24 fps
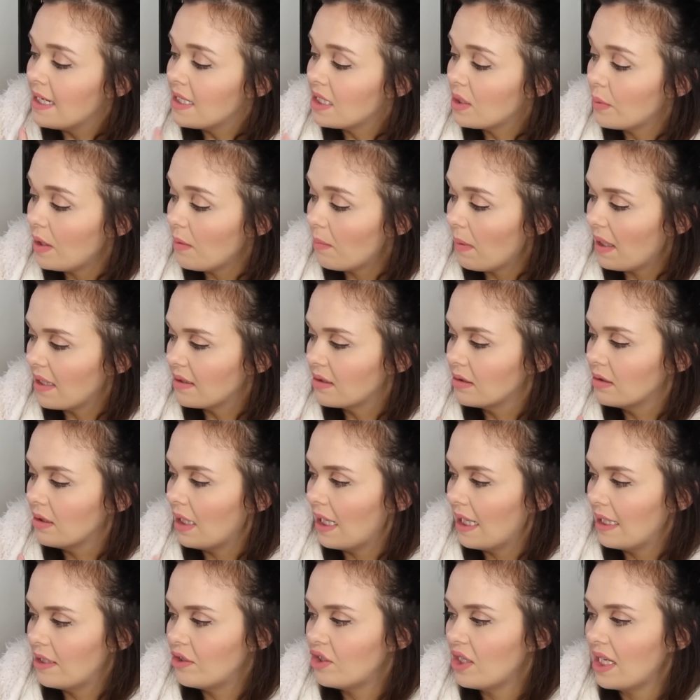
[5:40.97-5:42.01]
sweet basil
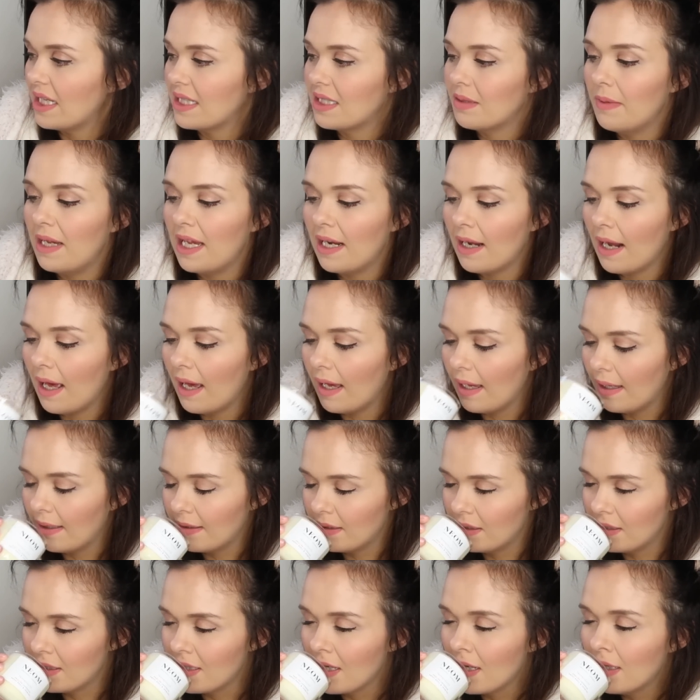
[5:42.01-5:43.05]
and jasmine,
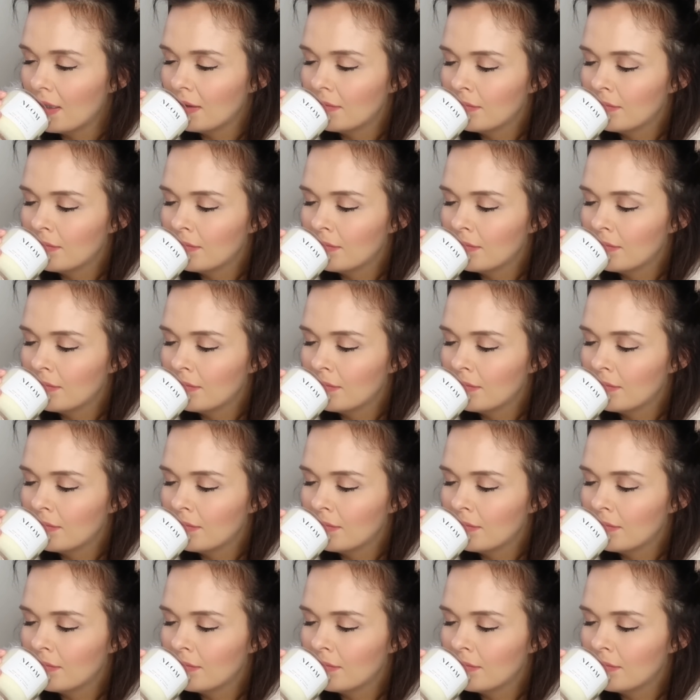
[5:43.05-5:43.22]
and